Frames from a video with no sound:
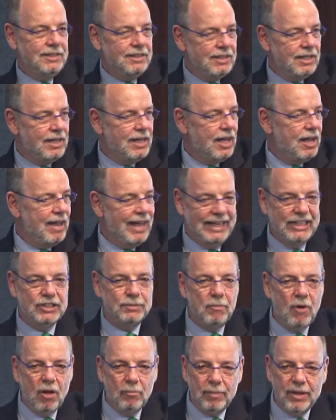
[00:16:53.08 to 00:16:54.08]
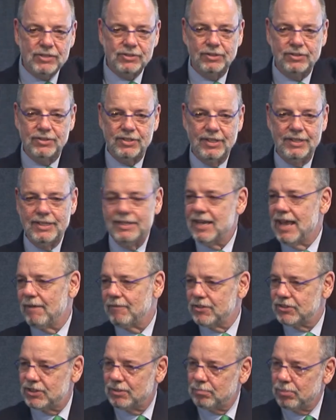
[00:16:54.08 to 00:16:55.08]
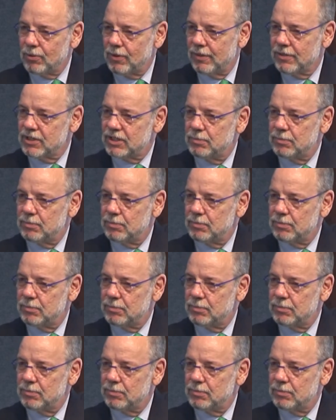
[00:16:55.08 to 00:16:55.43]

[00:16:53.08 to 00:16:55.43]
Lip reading: any small business that didn't have the support of the